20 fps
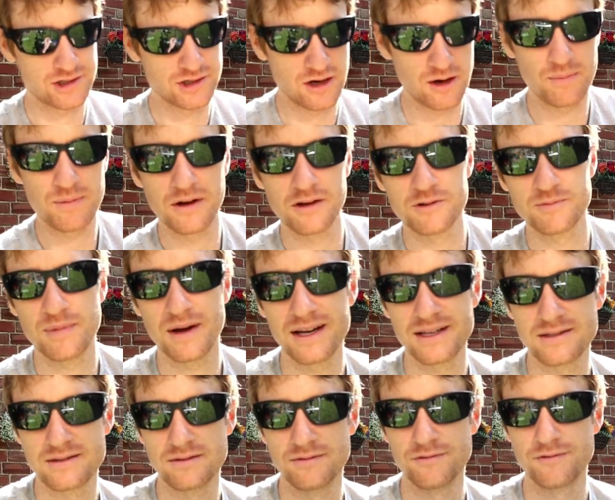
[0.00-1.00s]
shop, I was
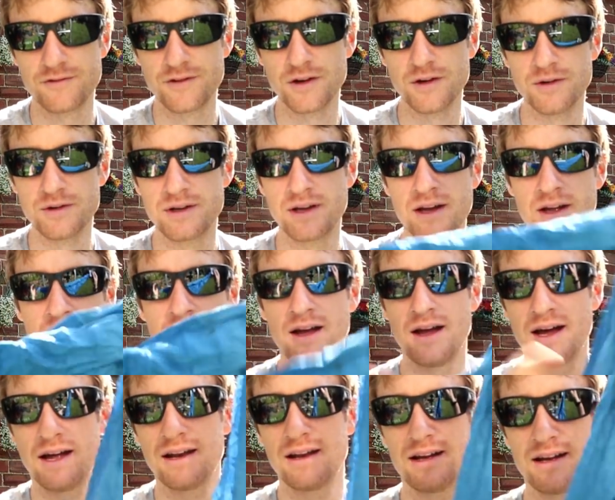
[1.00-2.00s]
buying some food,
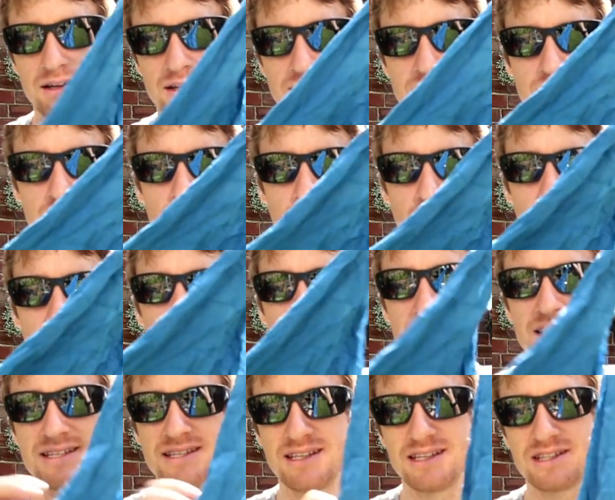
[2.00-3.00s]
and I saw
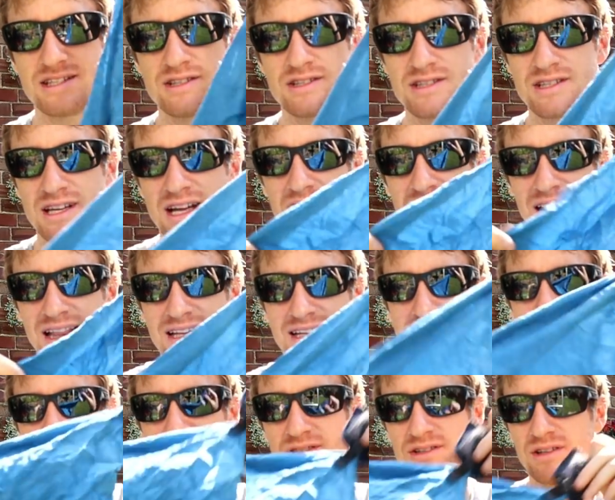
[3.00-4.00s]
this. It's just a
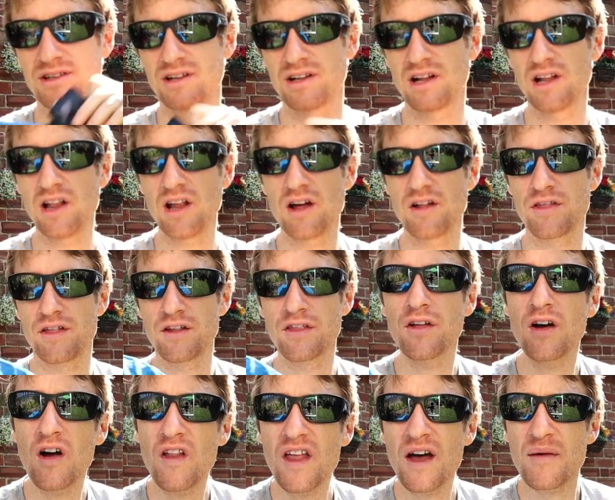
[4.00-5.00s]
little cloth. I
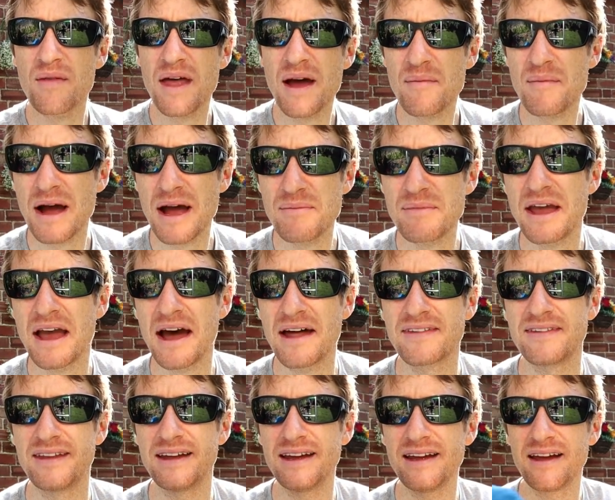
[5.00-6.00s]
thought, oh, that might be
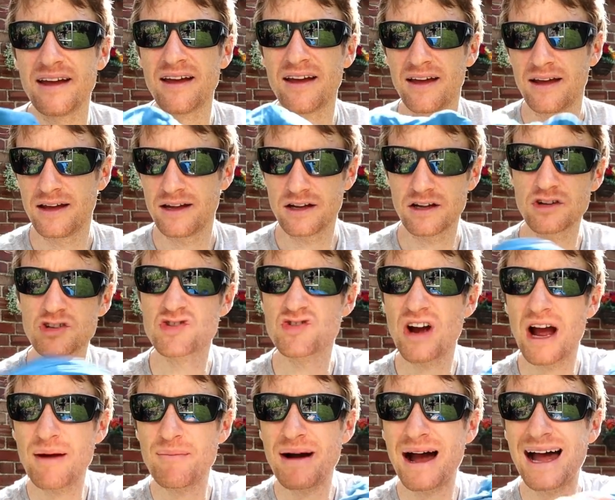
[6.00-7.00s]
handy. You know,
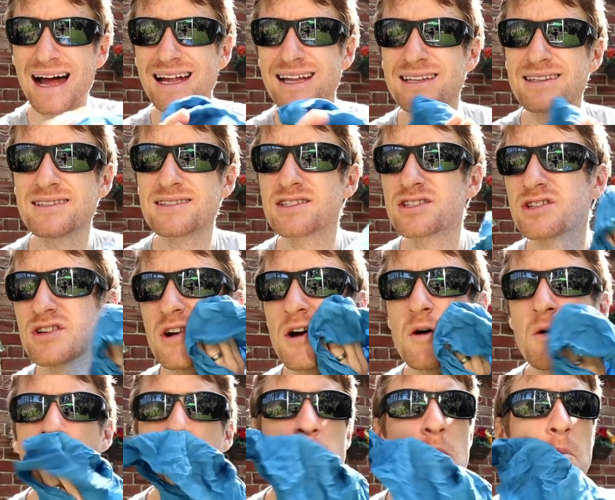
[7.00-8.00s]
dry my hands, you
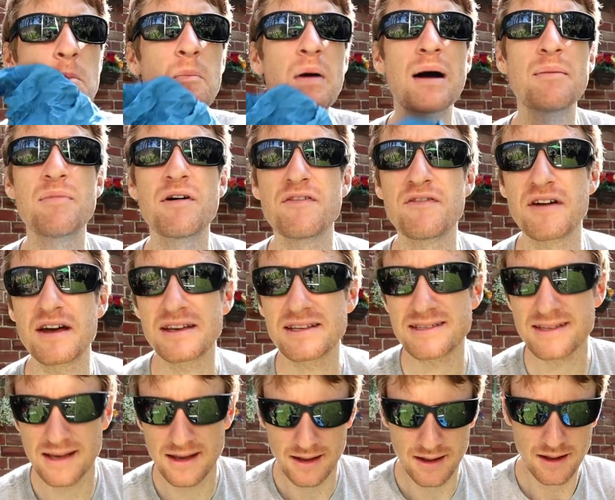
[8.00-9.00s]
know, pat my
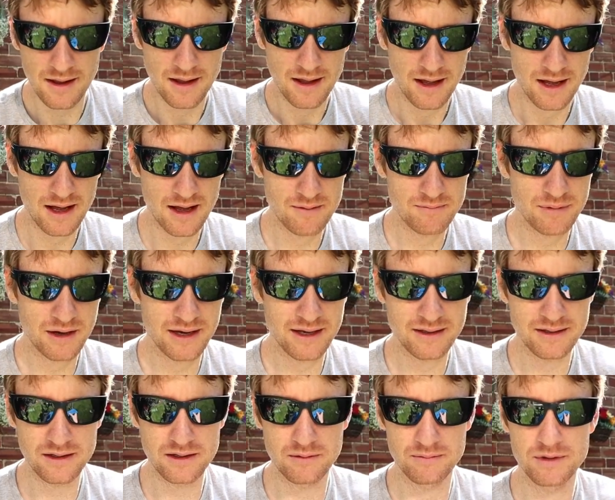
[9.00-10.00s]
face. But I
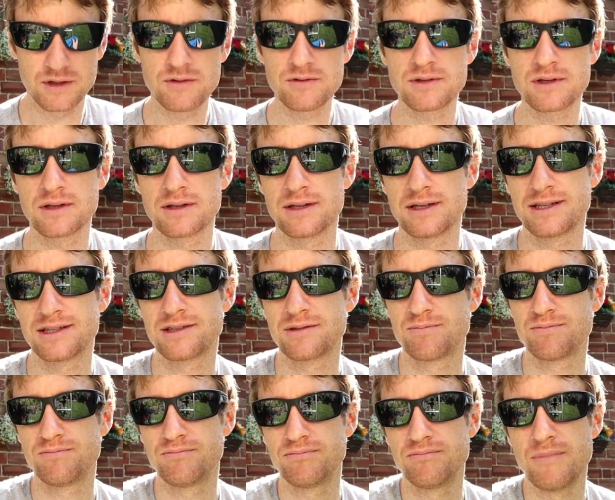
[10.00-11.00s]
ended up using this
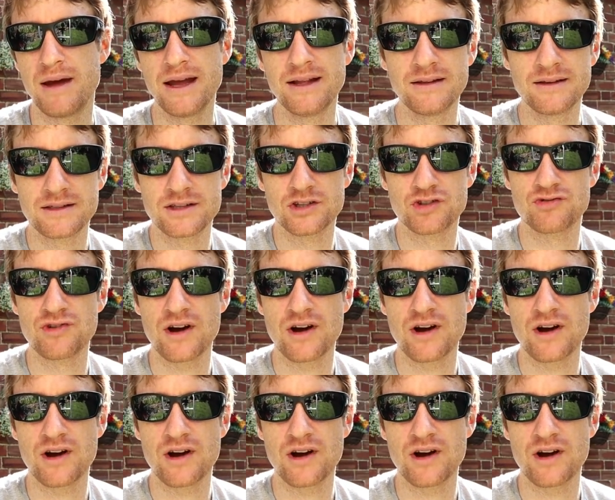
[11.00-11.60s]
mainly to